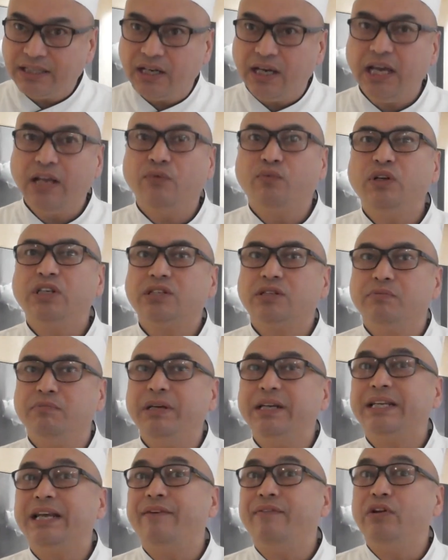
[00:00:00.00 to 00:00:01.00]
and which
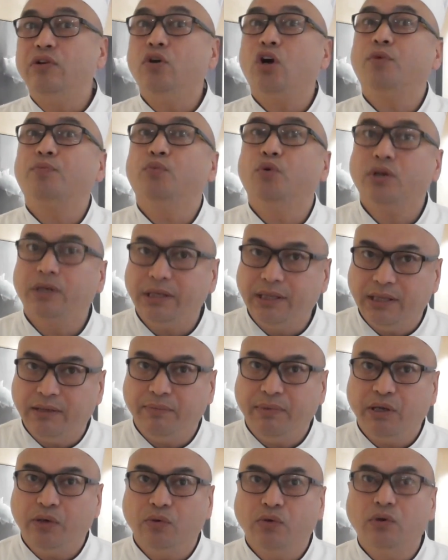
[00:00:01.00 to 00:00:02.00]
meat I will not put in the
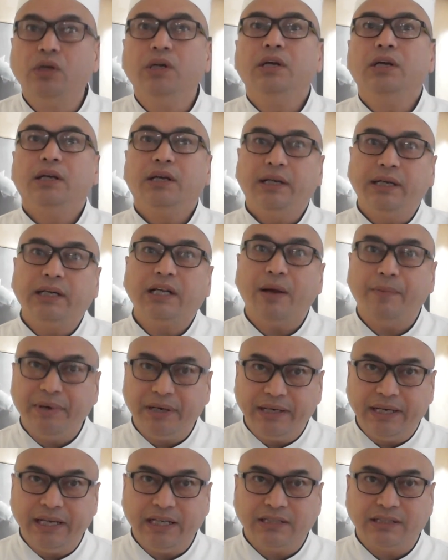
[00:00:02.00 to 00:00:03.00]
menu in
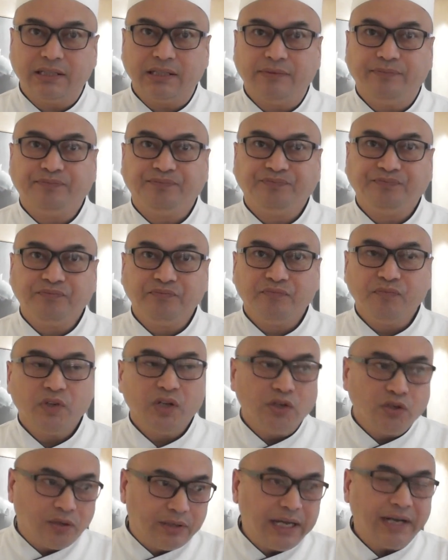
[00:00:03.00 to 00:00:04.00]
coming days.
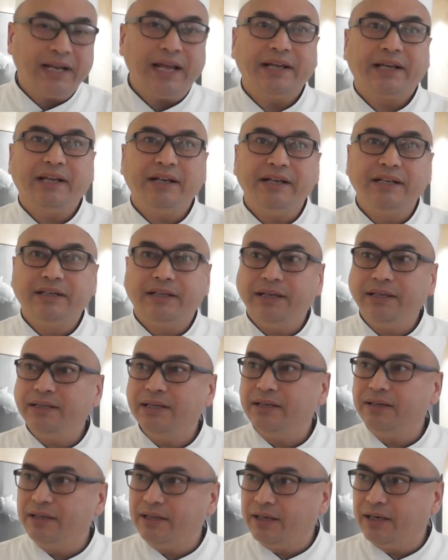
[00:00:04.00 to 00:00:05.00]
So that I can increase
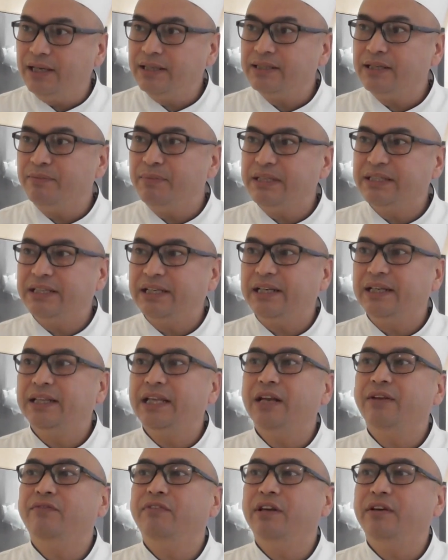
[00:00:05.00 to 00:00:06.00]
and decrease, and basically
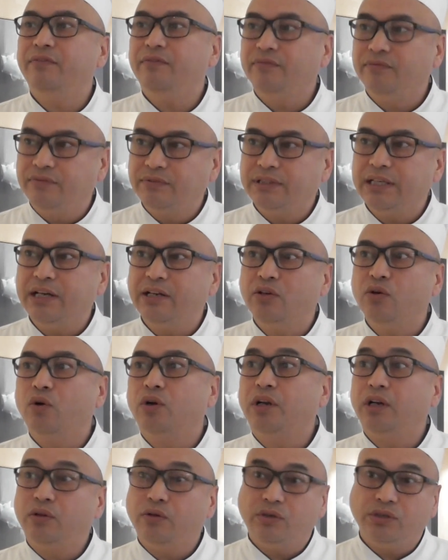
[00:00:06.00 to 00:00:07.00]
then we send the
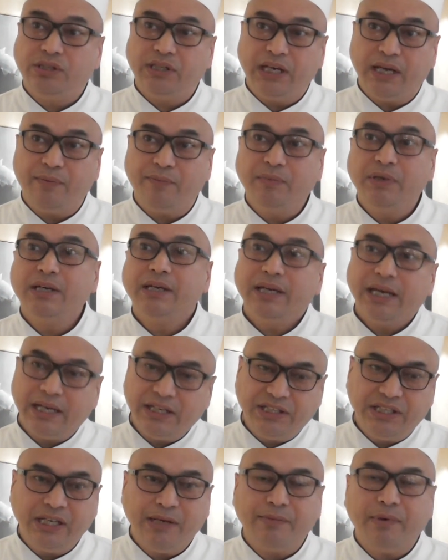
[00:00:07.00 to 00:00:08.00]
order to GM
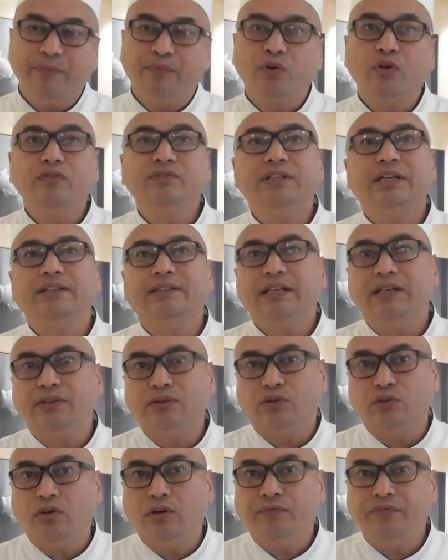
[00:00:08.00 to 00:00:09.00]
and GM approves and sends to
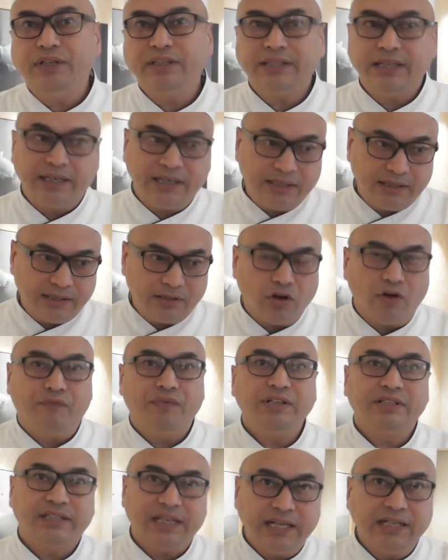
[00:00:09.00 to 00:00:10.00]
the office and the
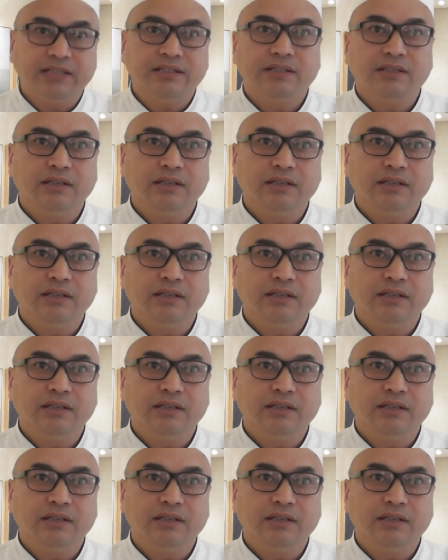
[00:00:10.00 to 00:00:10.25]
office sends.